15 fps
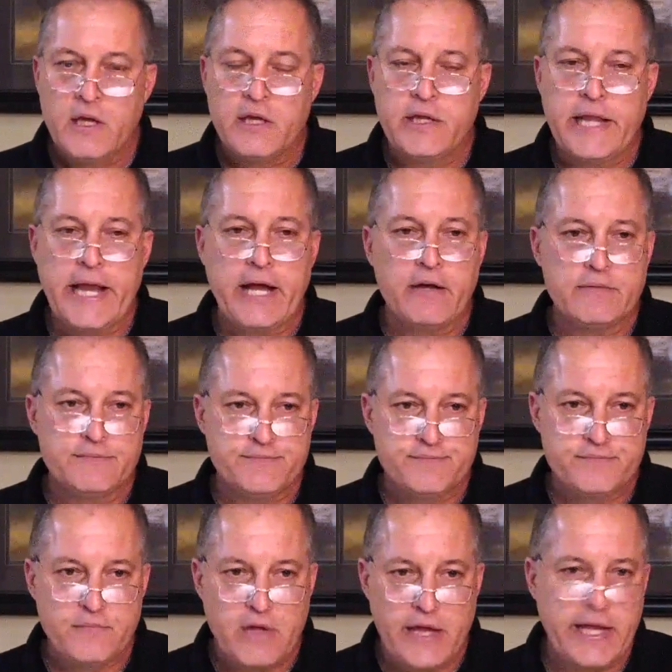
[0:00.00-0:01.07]
Now,
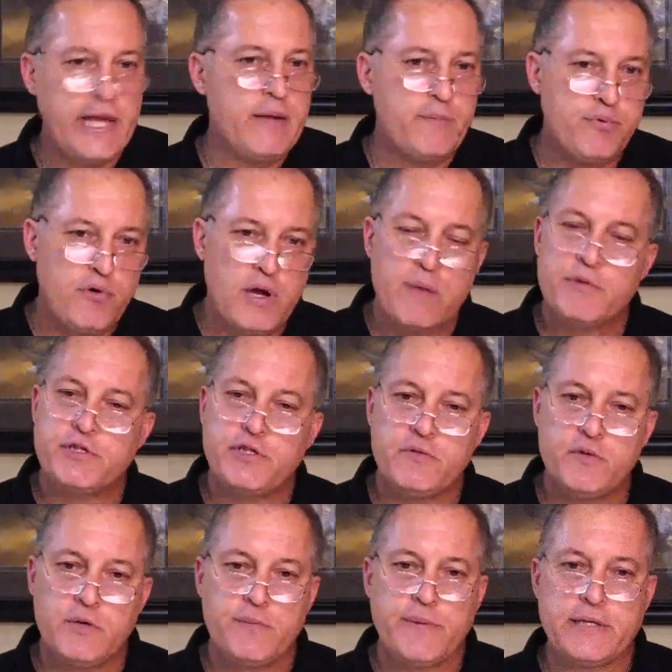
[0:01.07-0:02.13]
I can't promise you
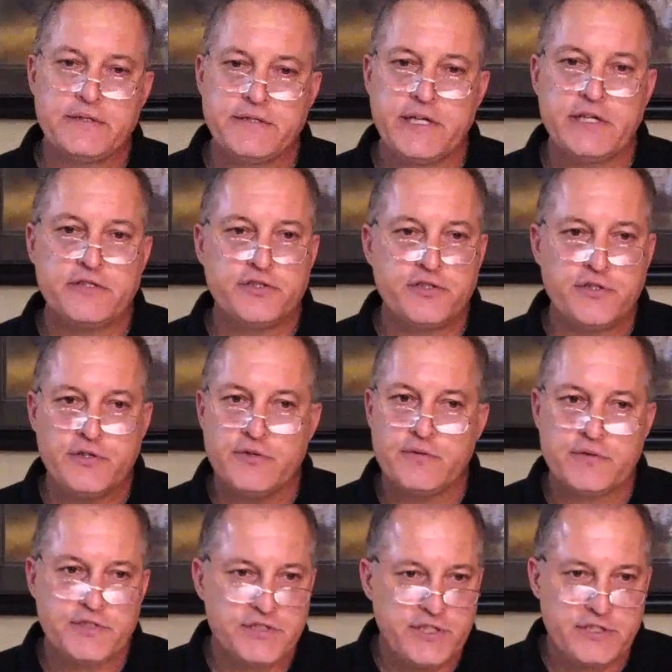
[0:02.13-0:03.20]
what I'm about to say is true.
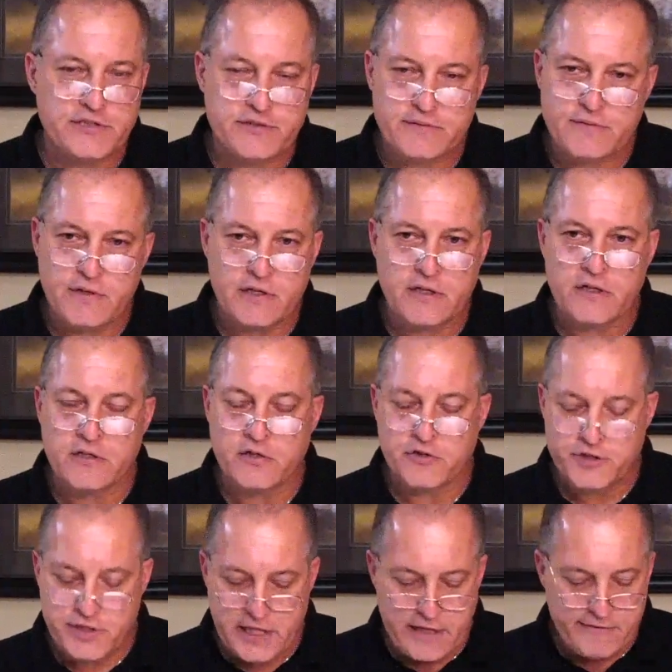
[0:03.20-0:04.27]
It's just a
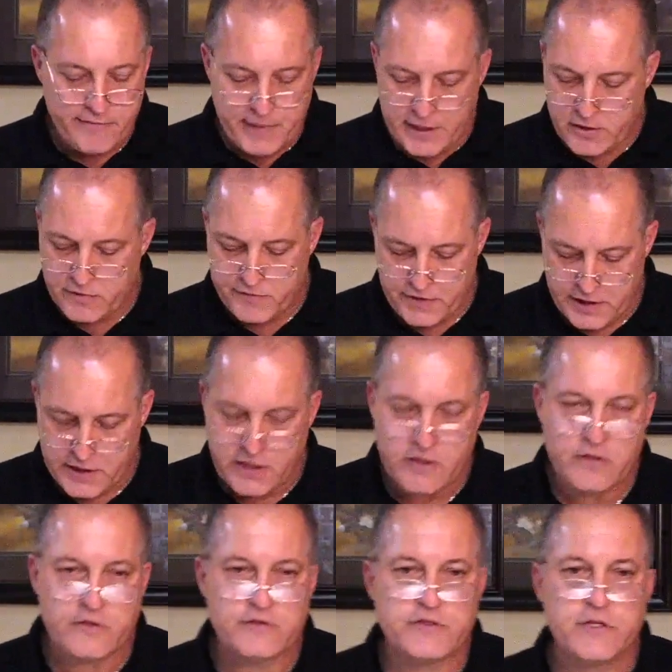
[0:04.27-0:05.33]
conclusion I've made over the
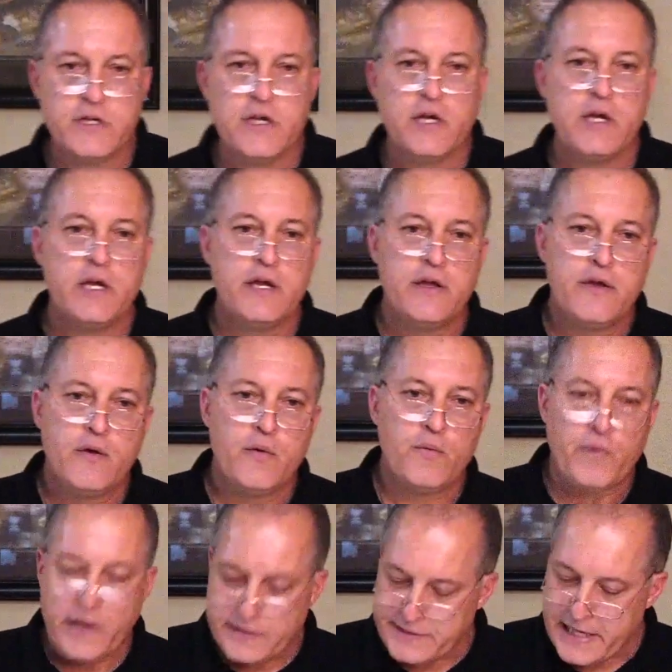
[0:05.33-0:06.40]
years.
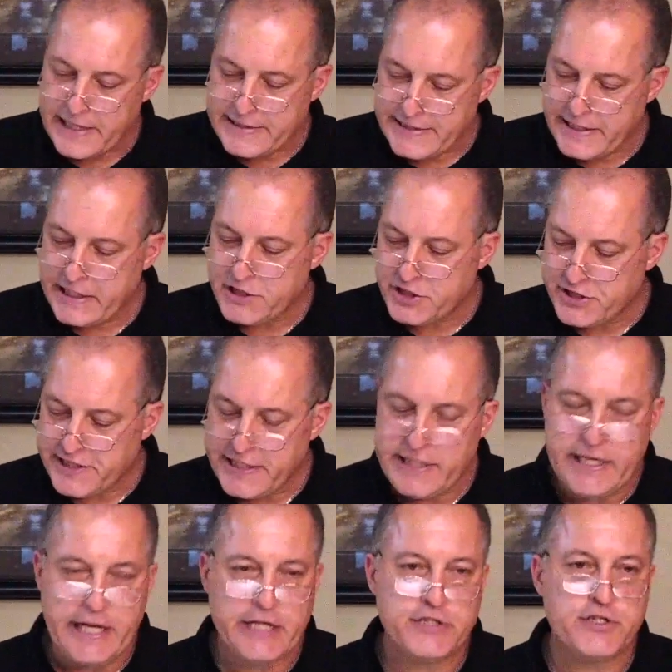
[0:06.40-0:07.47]
As I teach
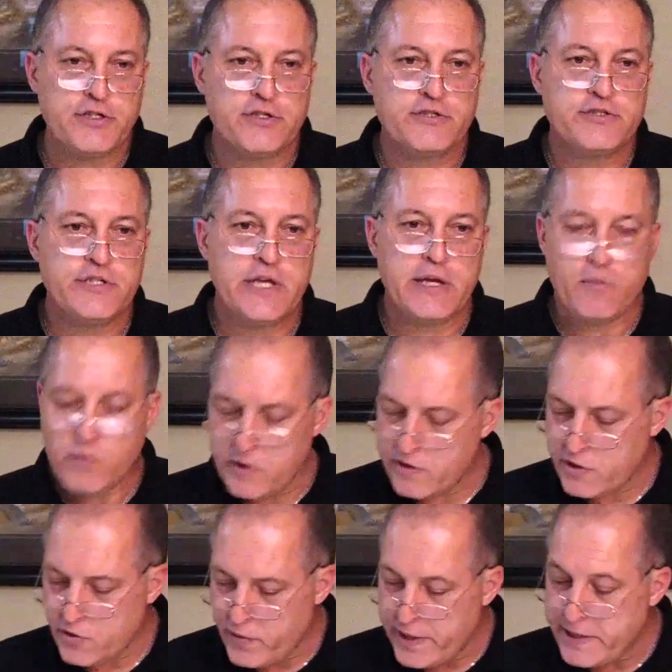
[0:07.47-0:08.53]
teenagers, and one of the
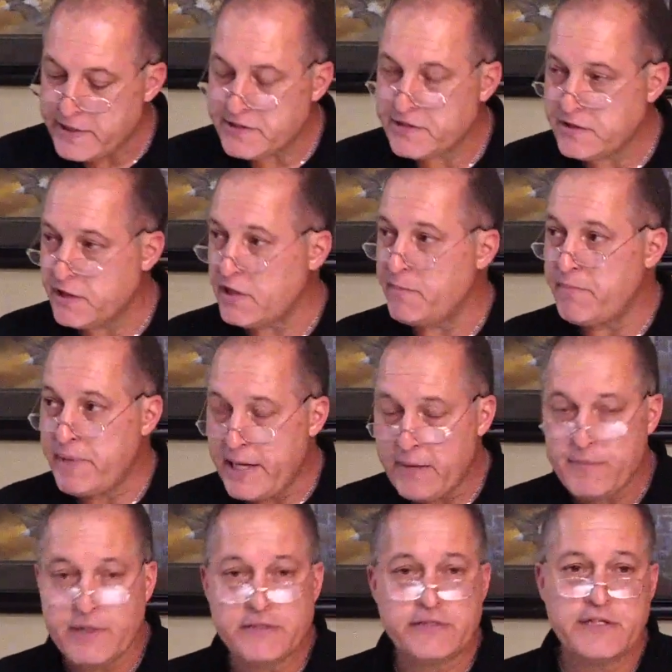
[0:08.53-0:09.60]
greatest
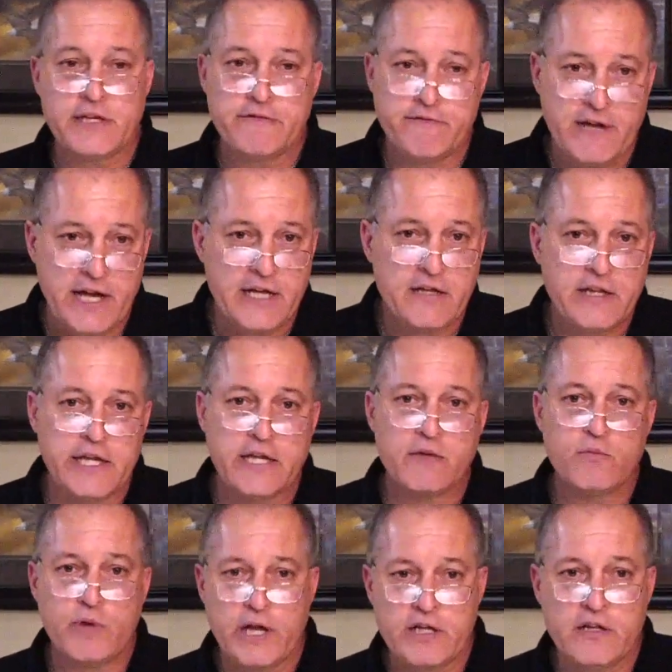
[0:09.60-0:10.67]
commandments they
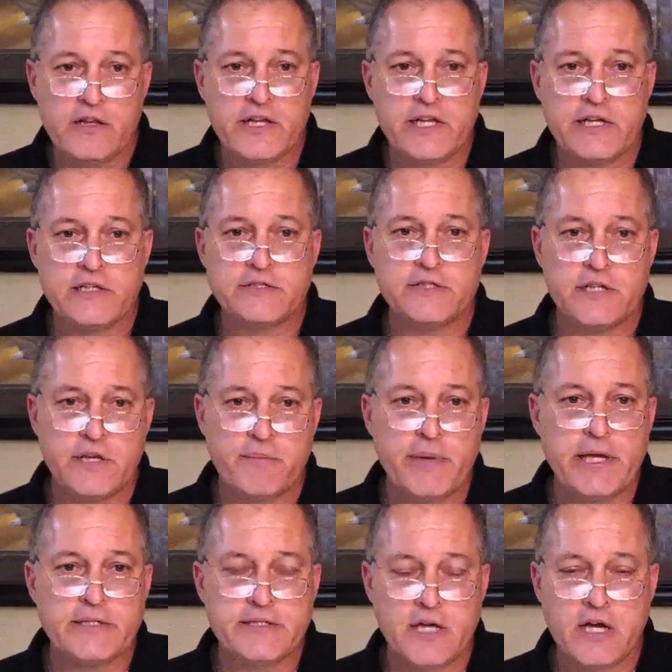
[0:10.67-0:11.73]
violate regularly is the
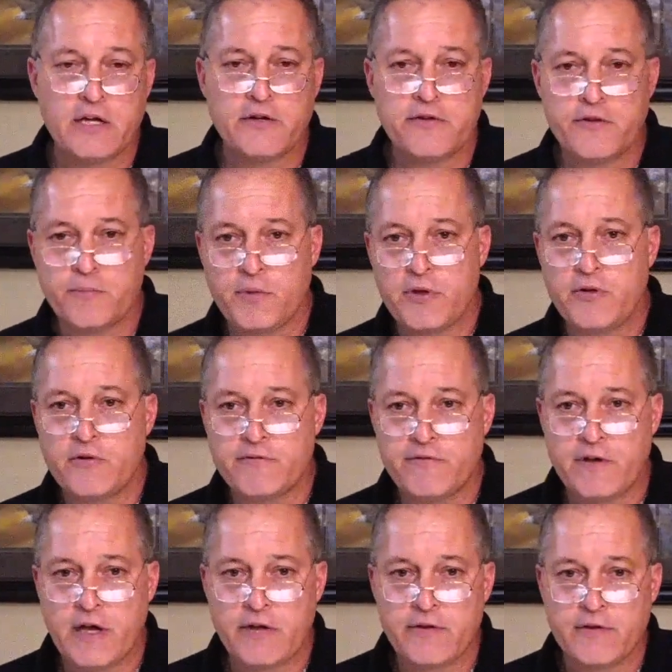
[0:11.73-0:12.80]
command to honor their mother and
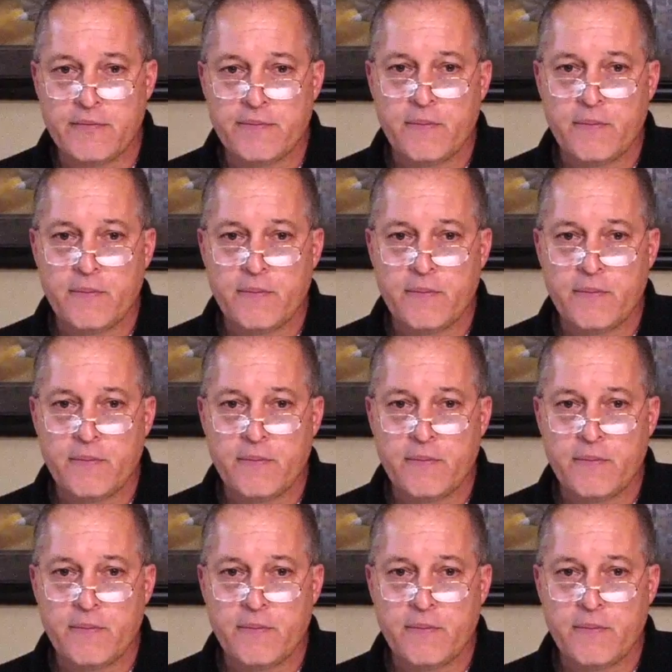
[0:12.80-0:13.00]
father.